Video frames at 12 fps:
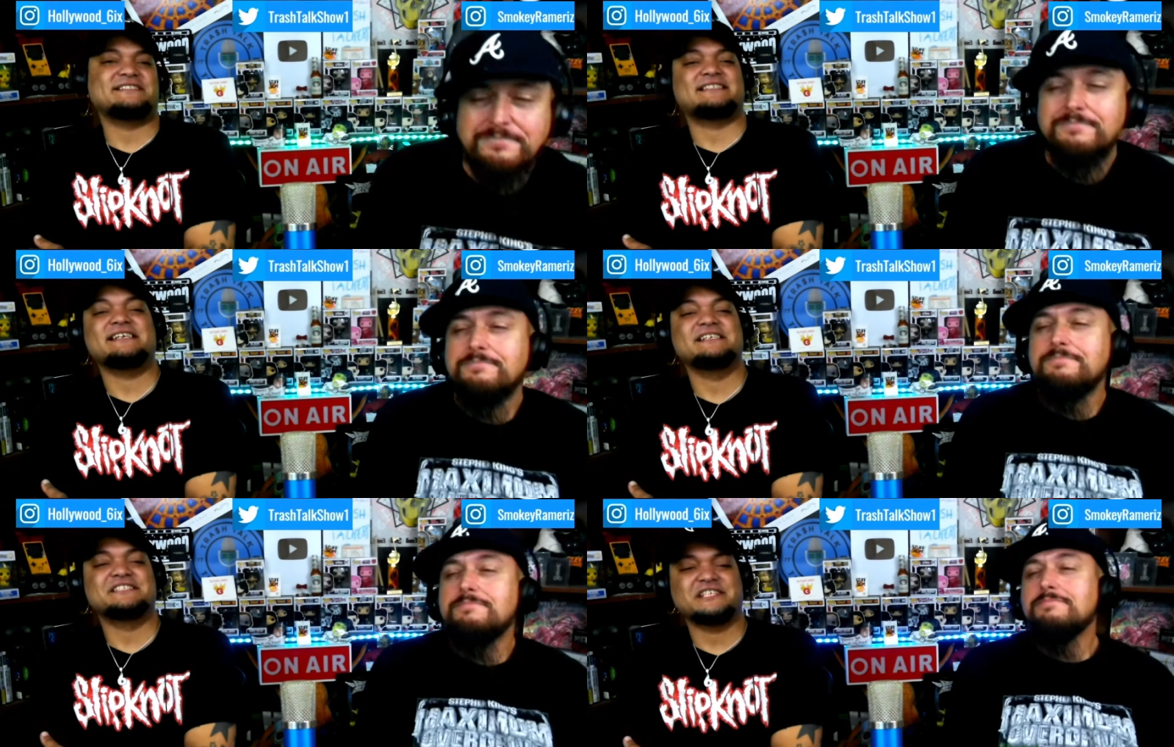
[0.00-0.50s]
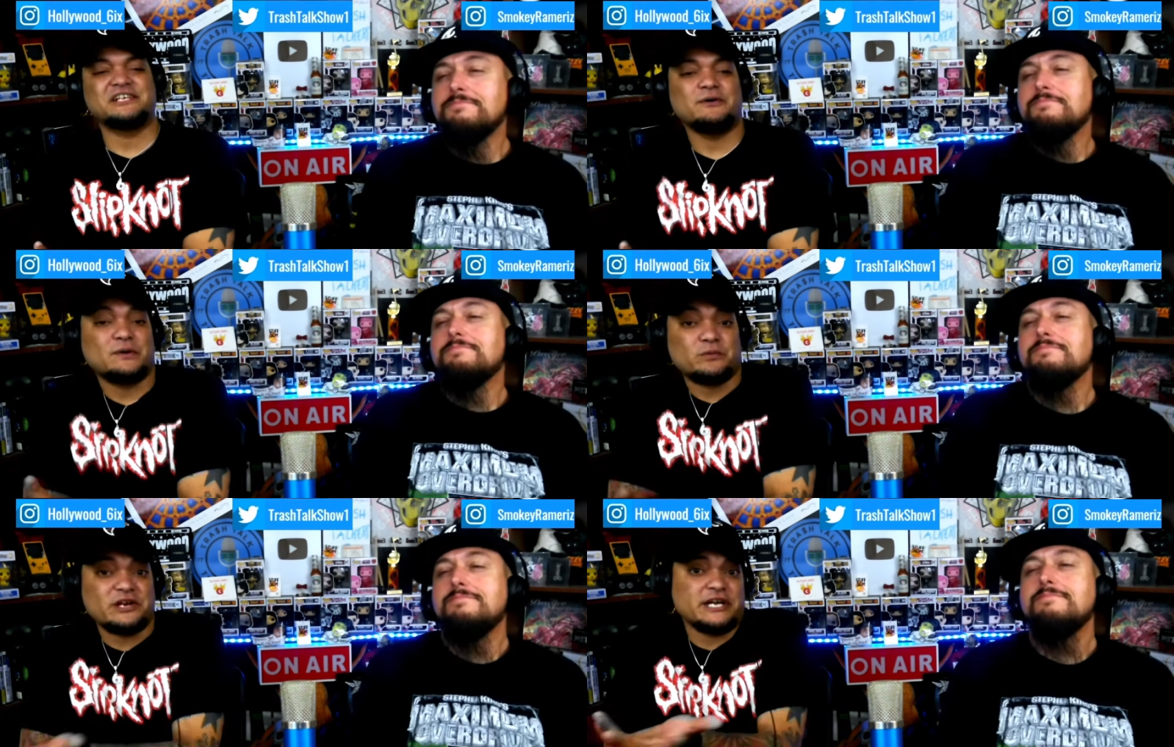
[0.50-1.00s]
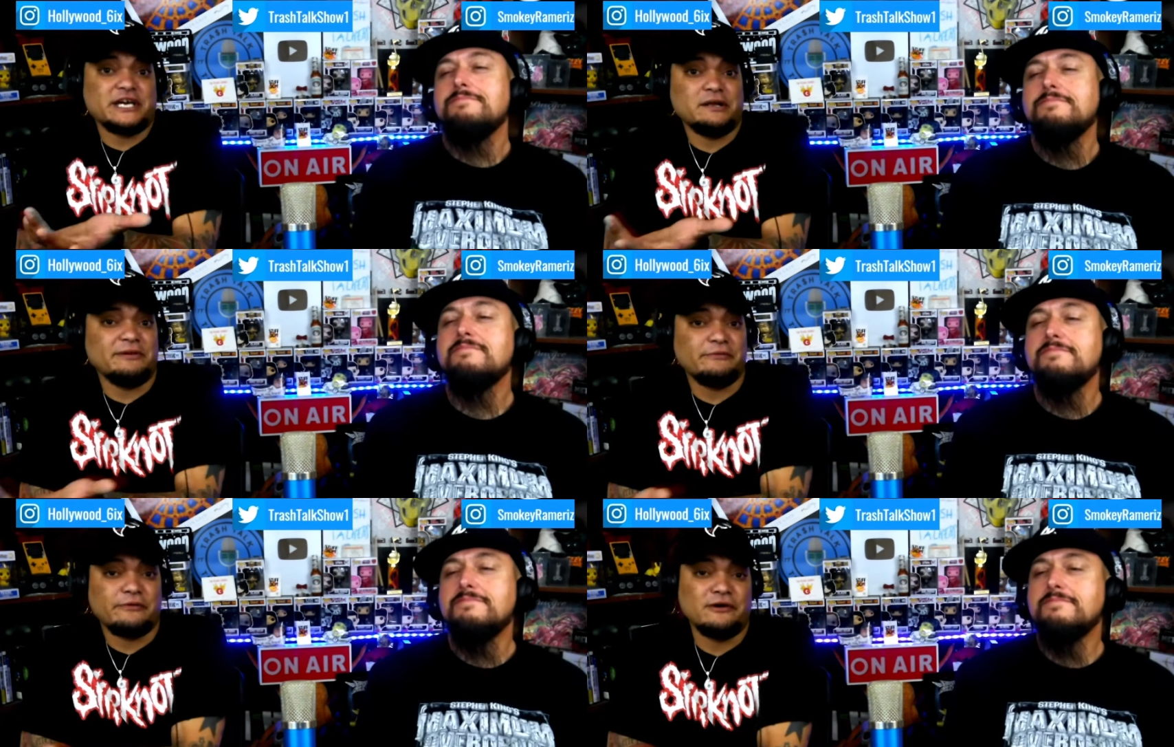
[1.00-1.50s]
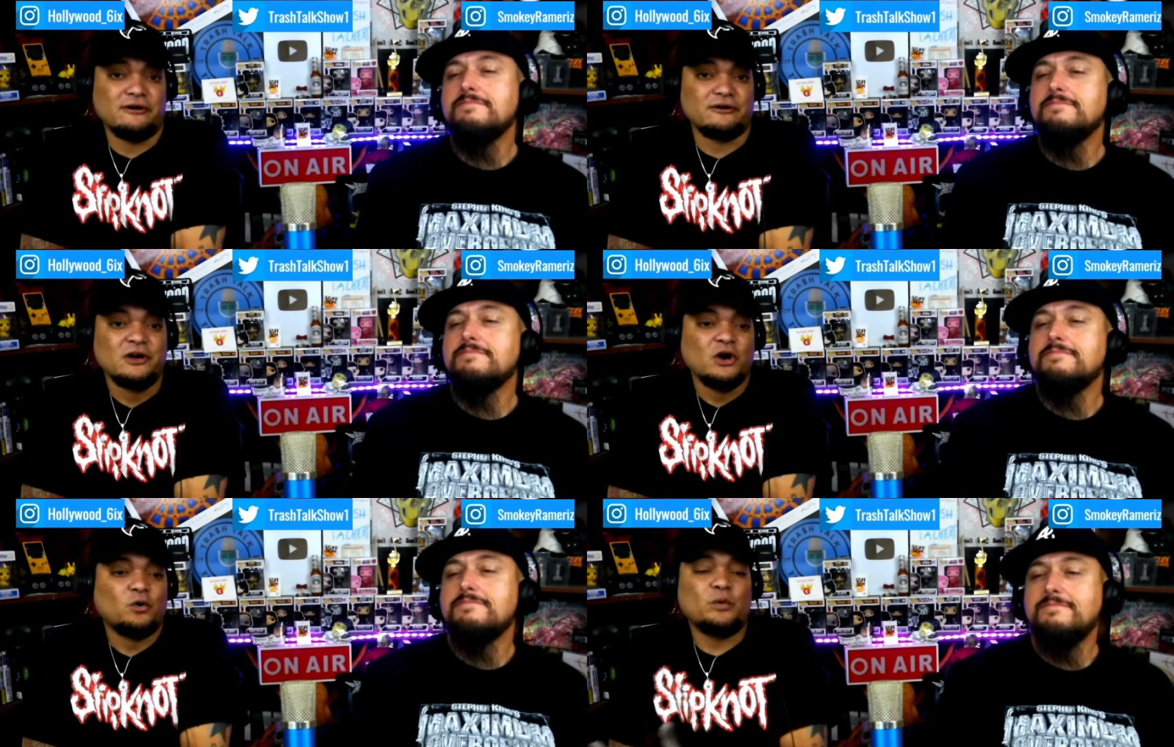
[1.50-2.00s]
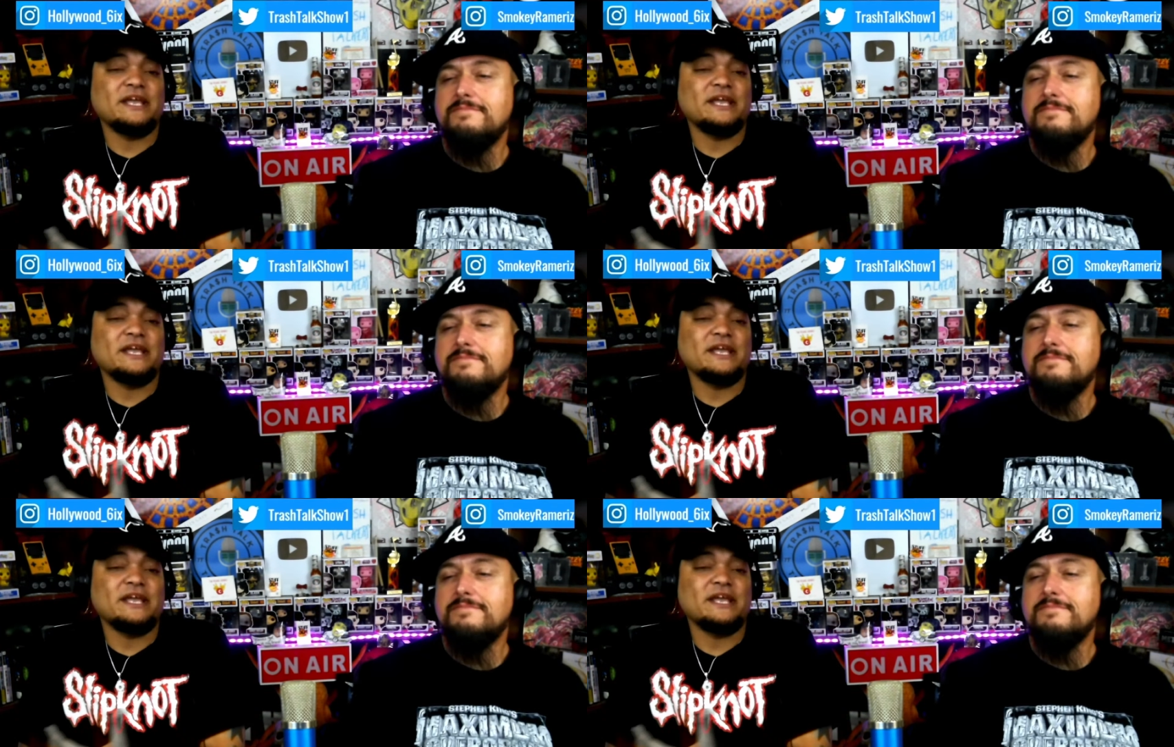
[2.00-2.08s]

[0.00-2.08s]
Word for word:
Speaker 1: these things, you know, and we're gonna be wrong.